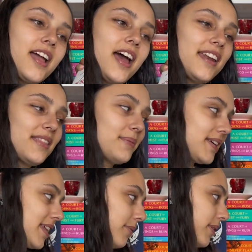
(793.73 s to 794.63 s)
Another book
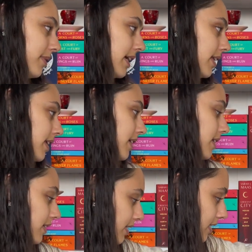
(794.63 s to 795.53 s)
that I want to read.
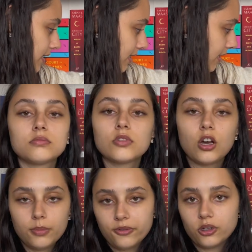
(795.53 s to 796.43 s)

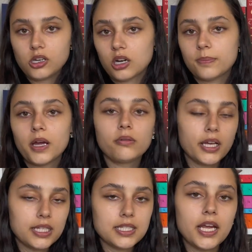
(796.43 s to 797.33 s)
Home Before Dark by
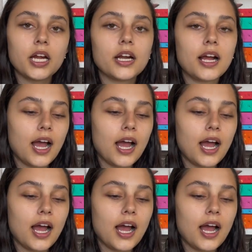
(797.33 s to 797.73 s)
Riley Sager.